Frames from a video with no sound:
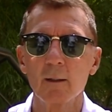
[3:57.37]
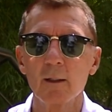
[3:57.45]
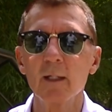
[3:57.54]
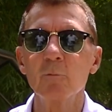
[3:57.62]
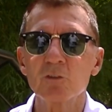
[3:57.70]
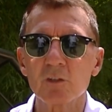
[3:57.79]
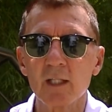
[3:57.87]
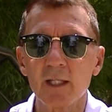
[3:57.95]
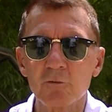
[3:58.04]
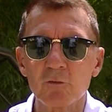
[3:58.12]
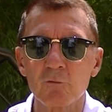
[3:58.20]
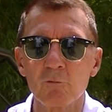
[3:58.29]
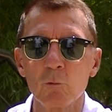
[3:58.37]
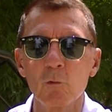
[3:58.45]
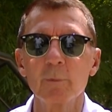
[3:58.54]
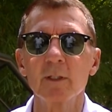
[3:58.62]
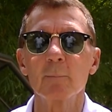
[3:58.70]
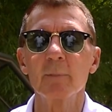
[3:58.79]
it was
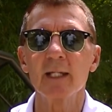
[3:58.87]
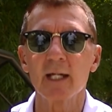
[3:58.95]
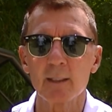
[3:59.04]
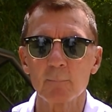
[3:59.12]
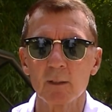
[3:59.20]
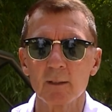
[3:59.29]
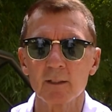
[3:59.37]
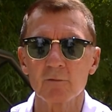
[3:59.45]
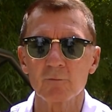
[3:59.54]
claustrophobia beyond belief.